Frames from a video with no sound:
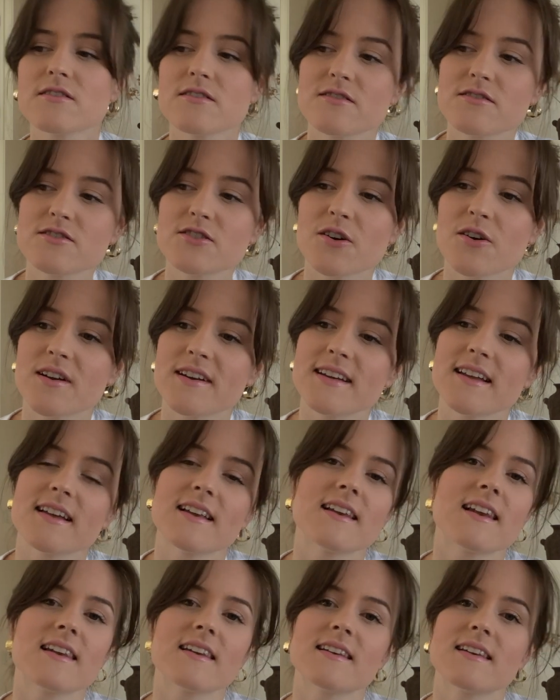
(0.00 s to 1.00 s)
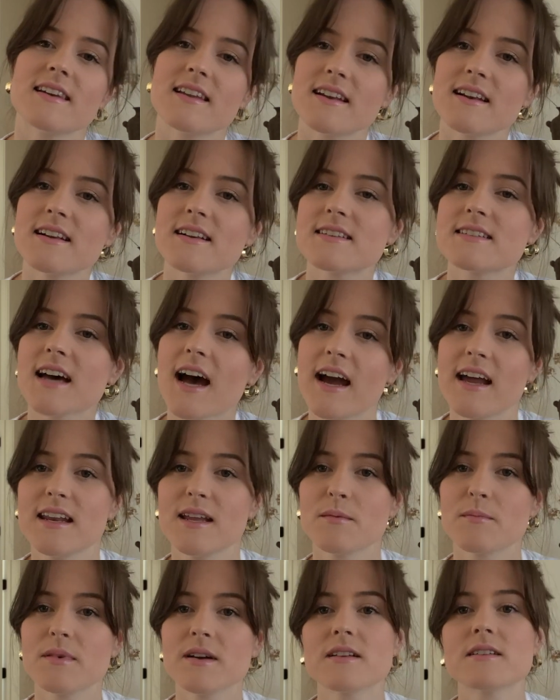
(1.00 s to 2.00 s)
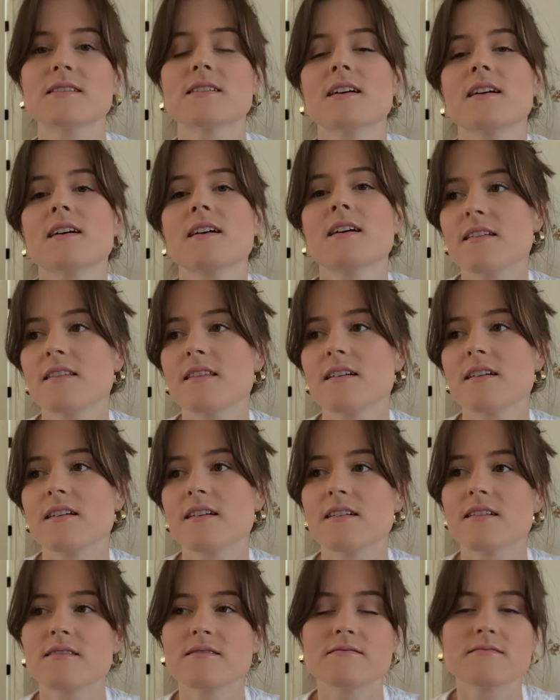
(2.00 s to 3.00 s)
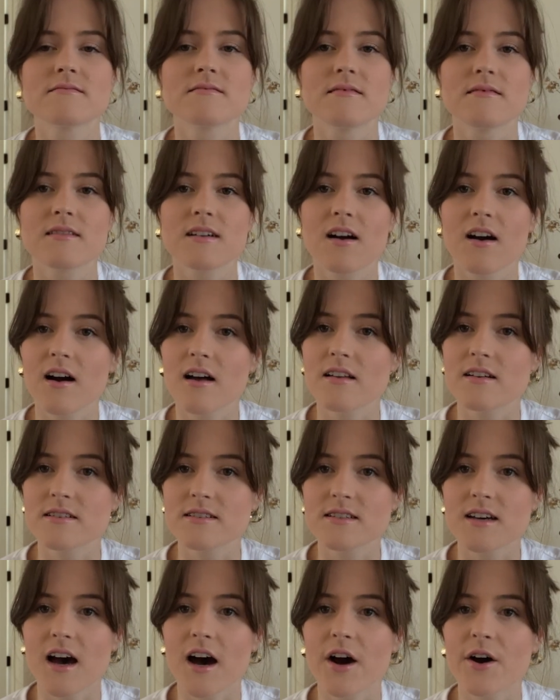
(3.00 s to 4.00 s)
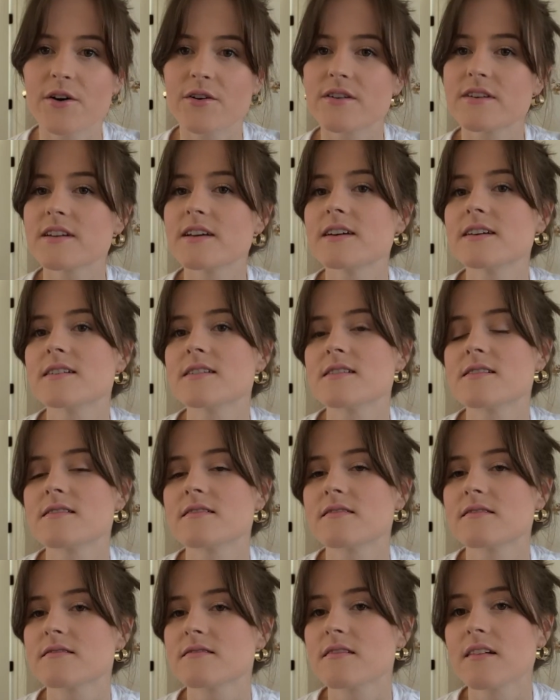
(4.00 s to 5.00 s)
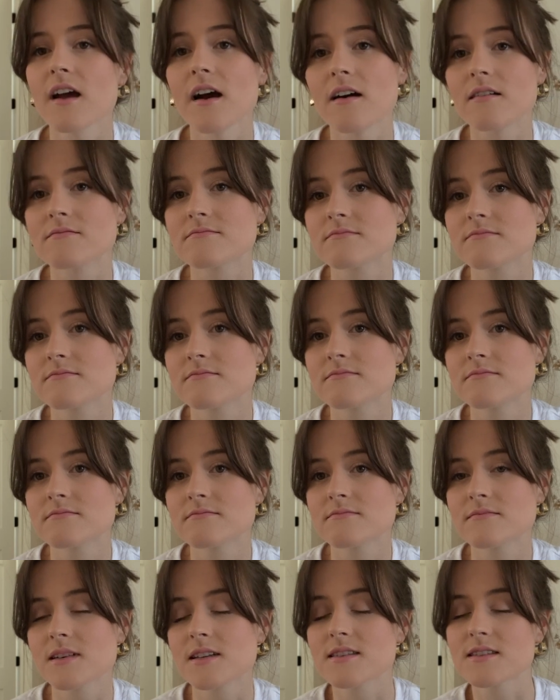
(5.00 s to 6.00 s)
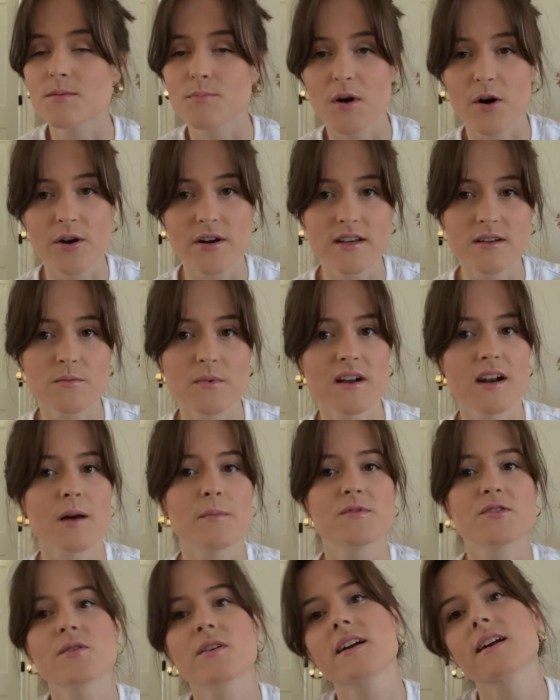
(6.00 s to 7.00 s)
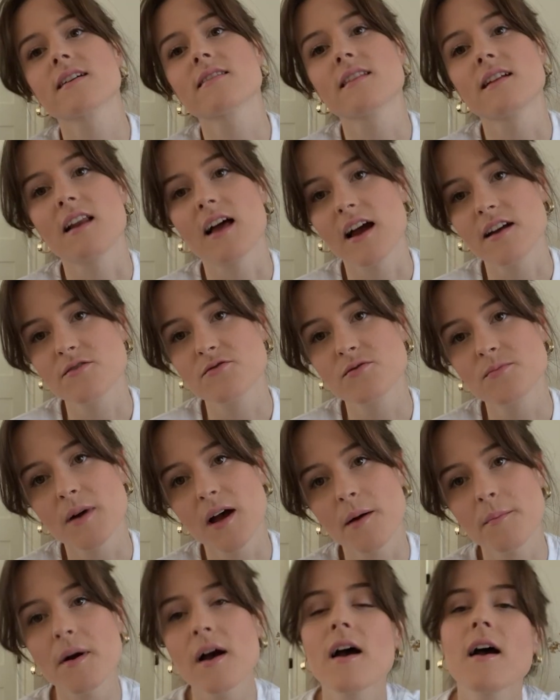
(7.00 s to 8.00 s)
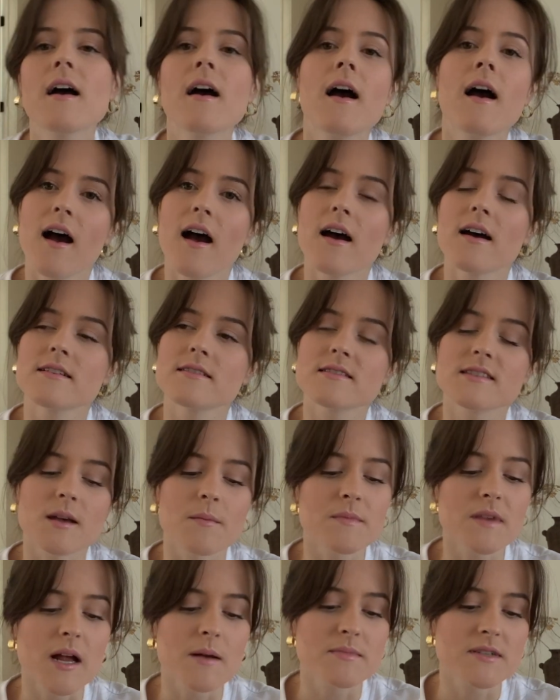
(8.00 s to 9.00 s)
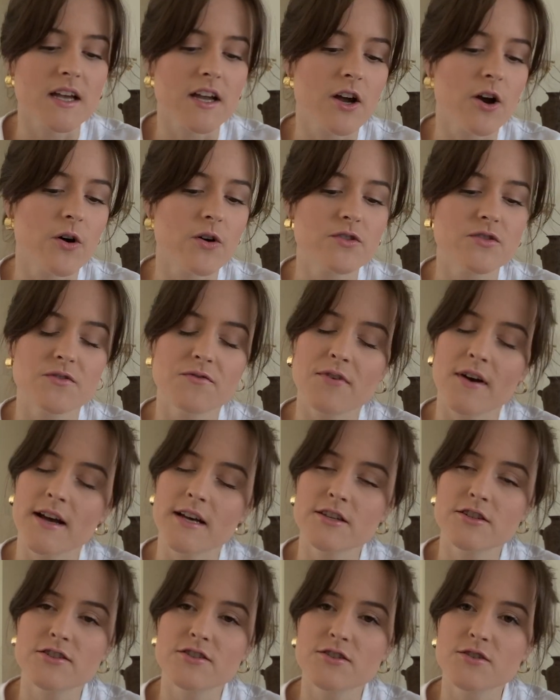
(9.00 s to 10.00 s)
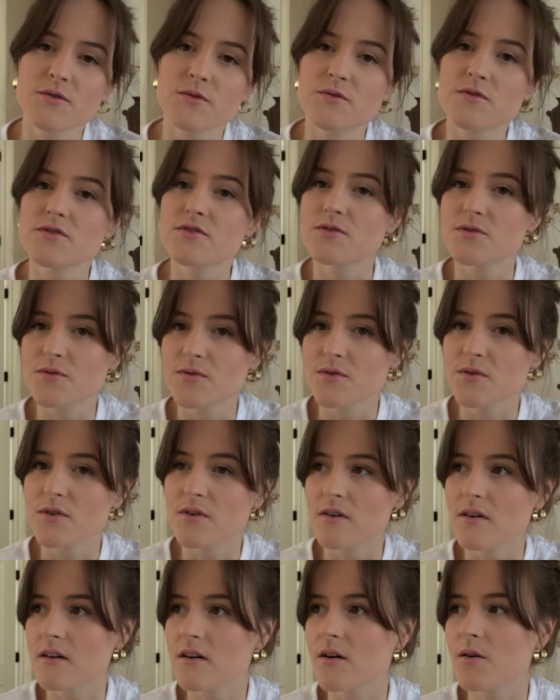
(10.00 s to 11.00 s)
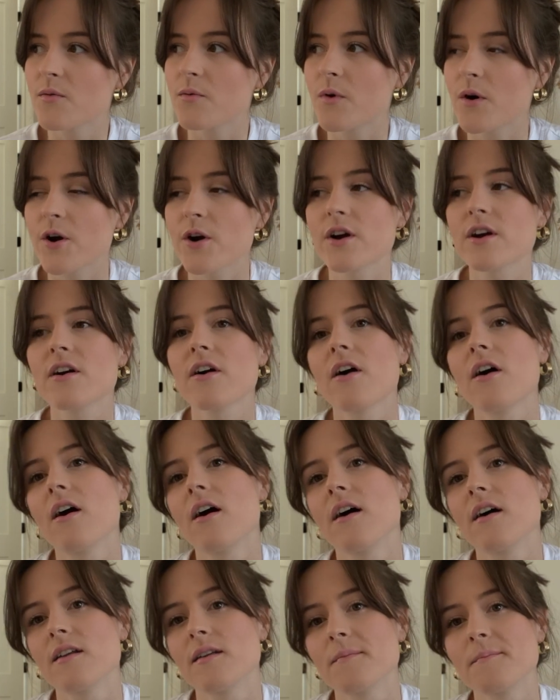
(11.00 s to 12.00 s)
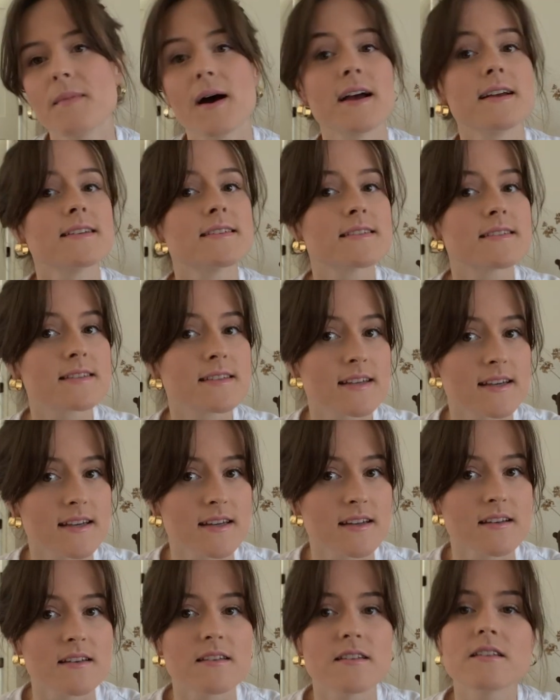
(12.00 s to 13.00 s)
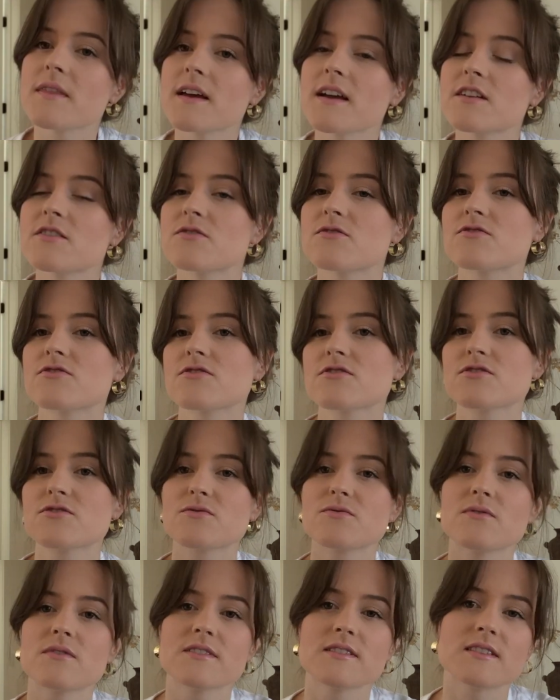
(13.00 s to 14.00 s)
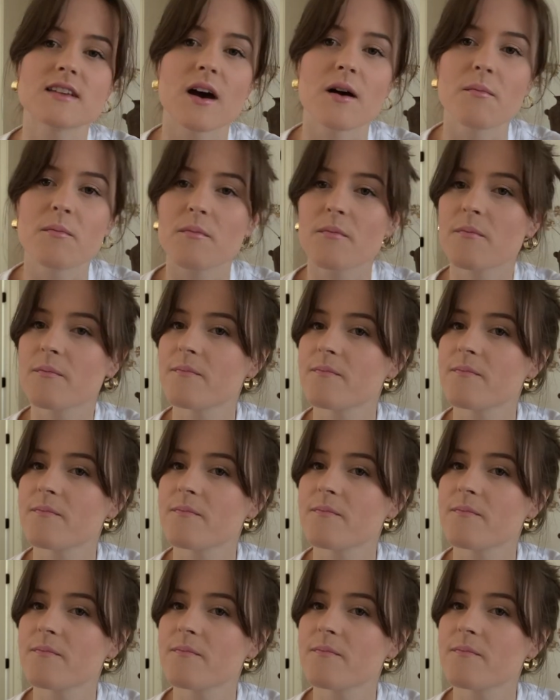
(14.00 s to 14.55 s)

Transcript: turn a little tiny bit the color down, and yeah, that's about it what I'm doing in the Lightroom app. And sometimes I go to Facetune to work on my skin, to just do some